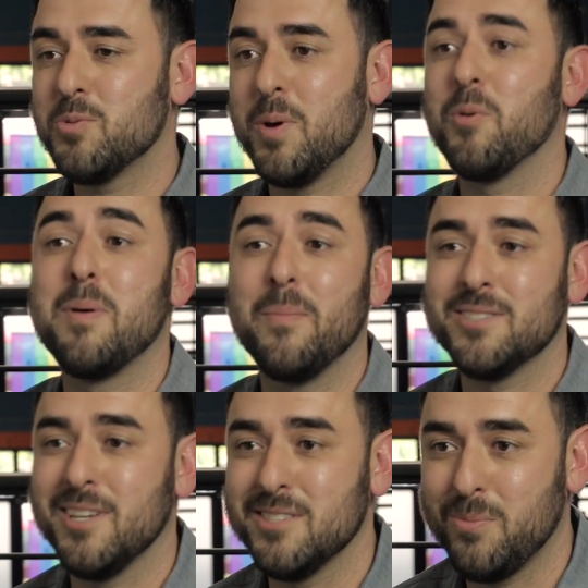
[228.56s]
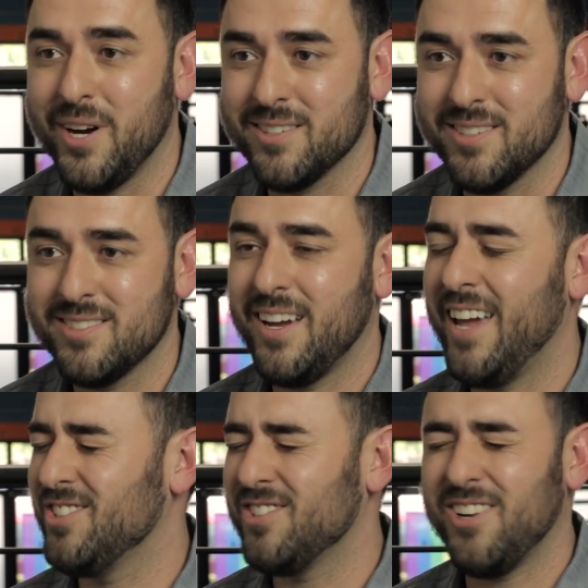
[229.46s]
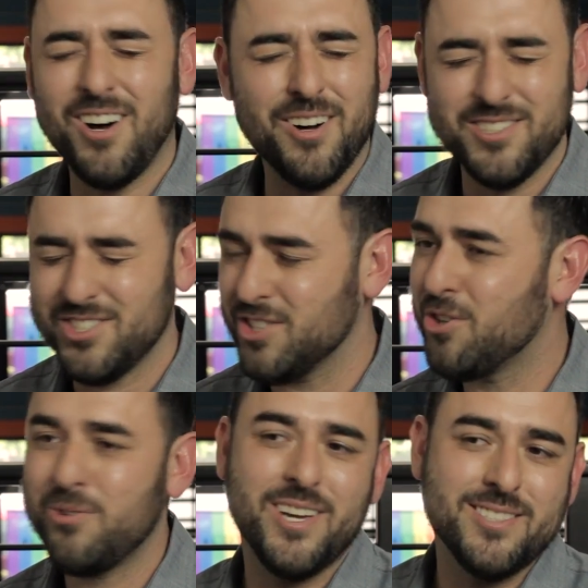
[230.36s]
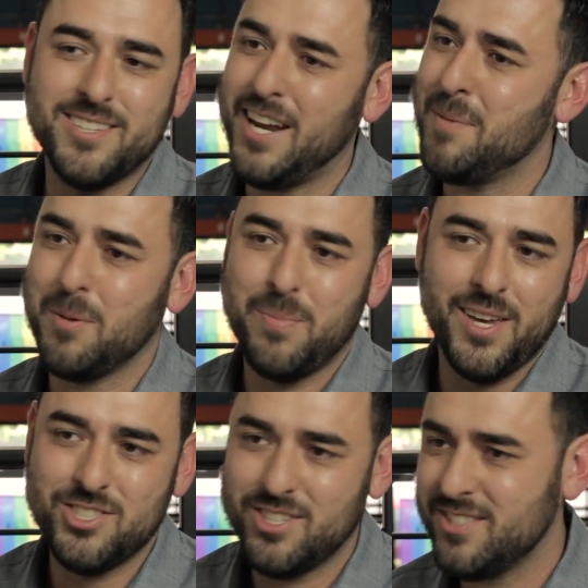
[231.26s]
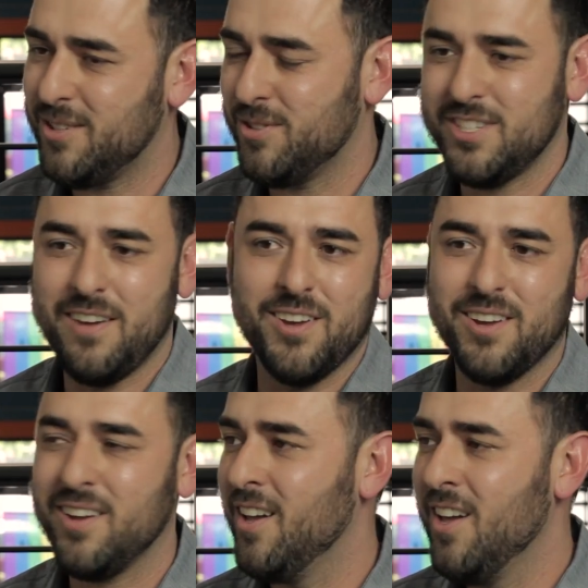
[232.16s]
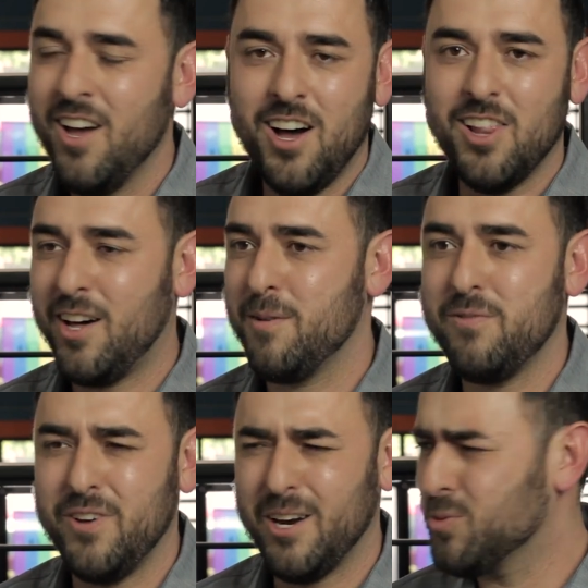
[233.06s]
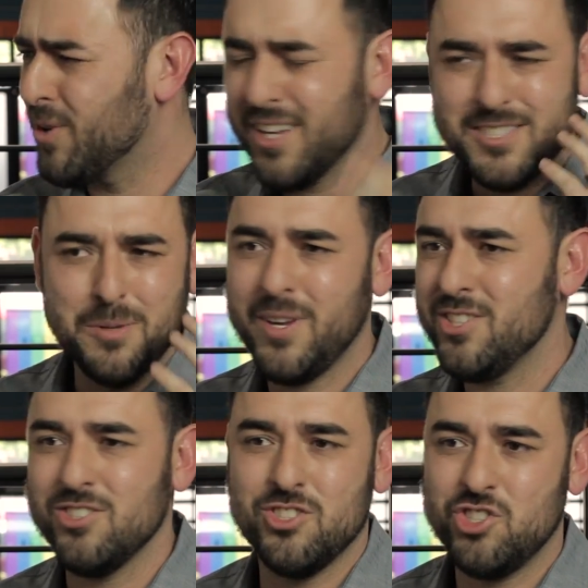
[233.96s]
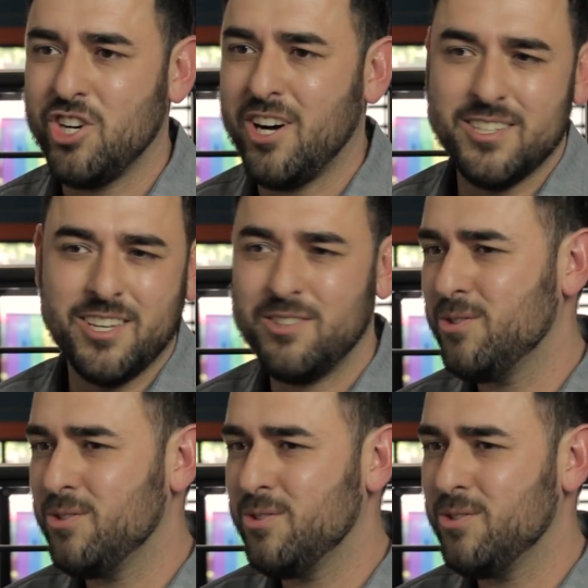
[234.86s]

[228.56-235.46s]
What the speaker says: was probably one of my best days in practice. I had just all these great dynamic patients that were just having a lot of fun. I was working on some patients' jaws. I don't